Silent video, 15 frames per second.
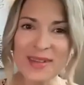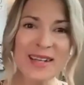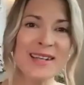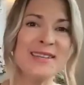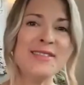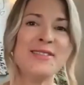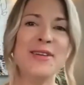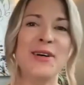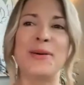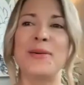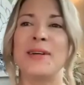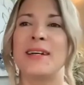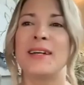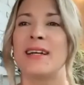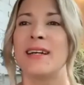So
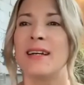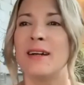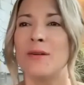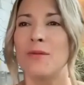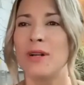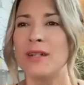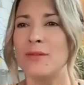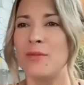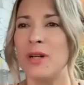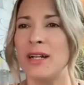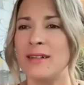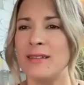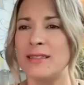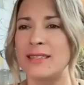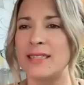what
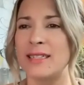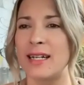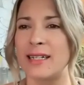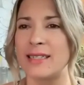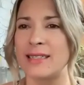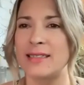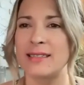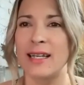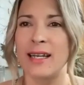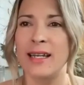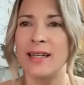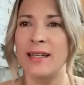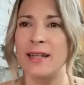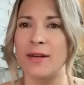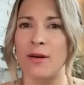else did I say
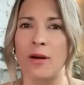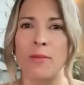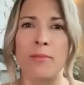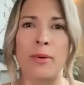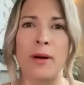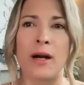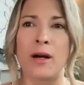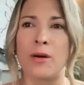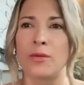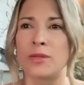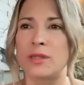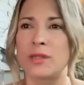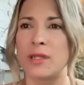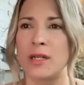here about